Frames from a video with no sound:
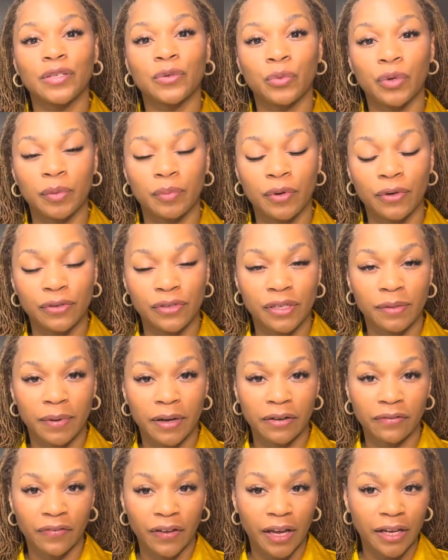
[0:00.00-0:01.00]
we post
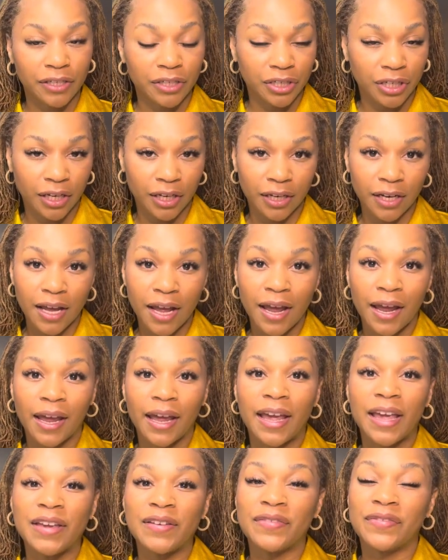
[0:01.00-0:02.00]
about fashion.
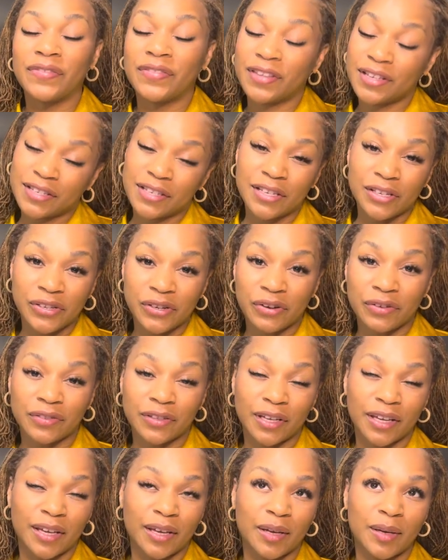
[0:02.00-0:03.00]
If this is your
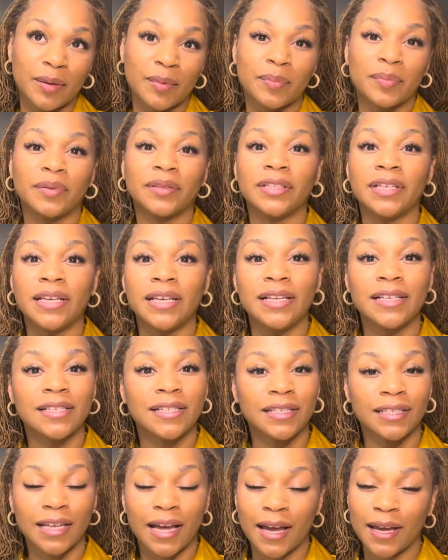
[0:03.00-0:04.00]
thing, please
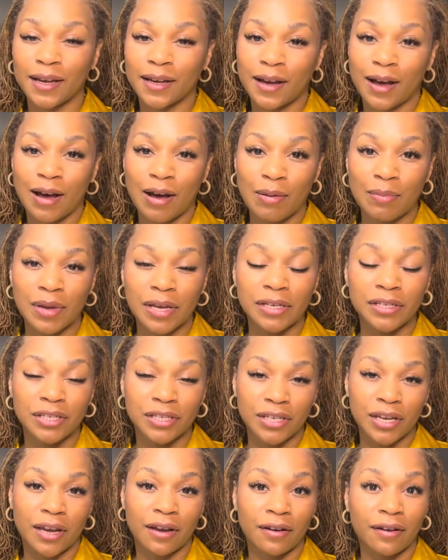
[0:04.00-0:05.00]
like, comment,
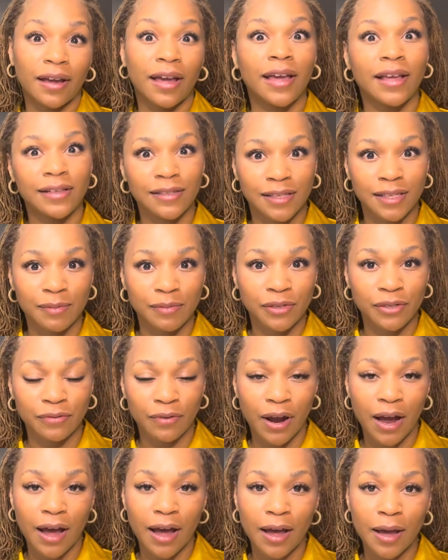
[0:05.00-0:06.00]
share, and
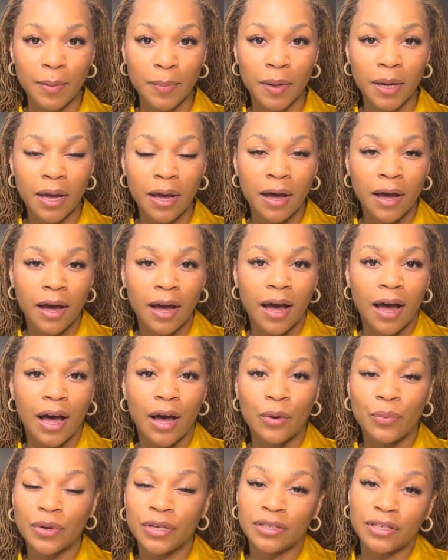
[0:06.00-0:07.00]
subscribe.
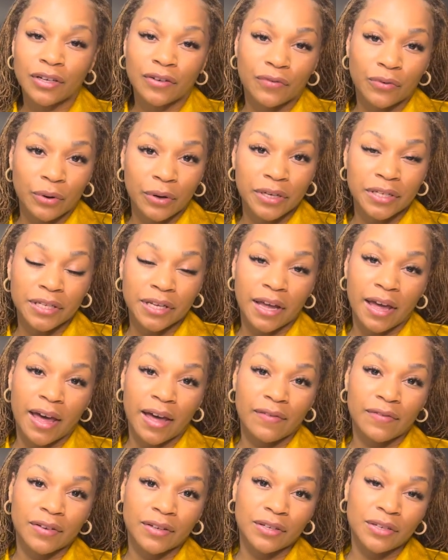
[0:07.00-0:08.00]
We look forward to
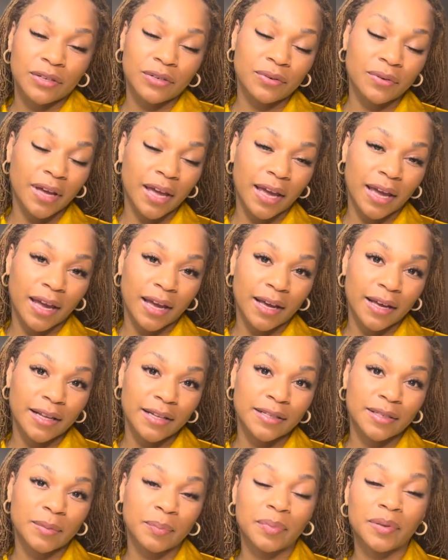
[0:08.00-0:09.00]
having you,
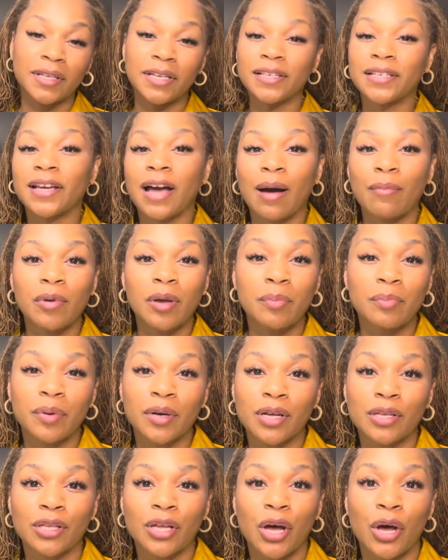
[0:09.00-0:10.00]
and please comment
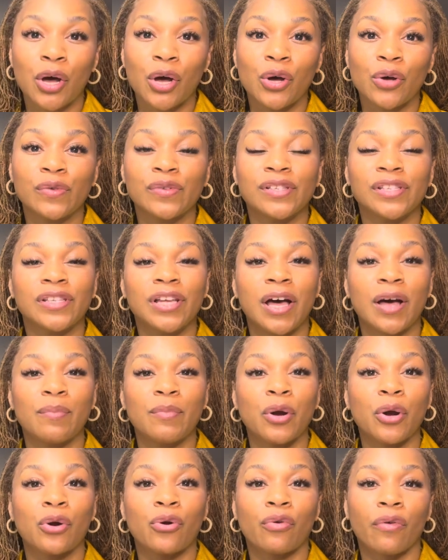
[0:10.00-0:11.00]
below
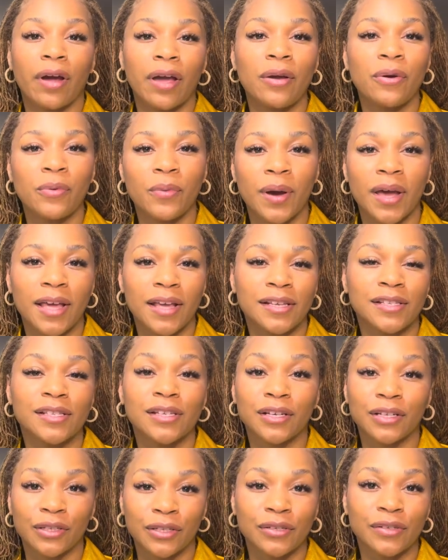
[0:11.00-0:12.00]
some great ways to
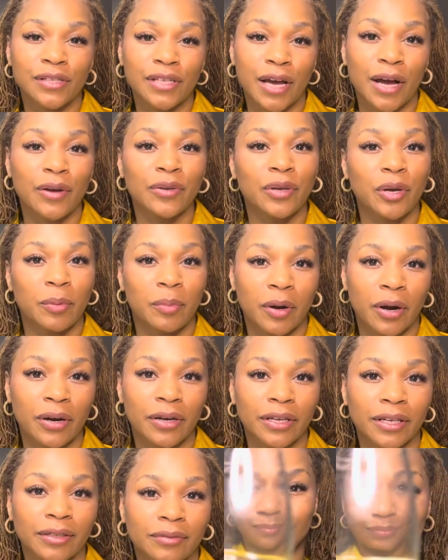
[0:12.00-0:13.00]
close down your party.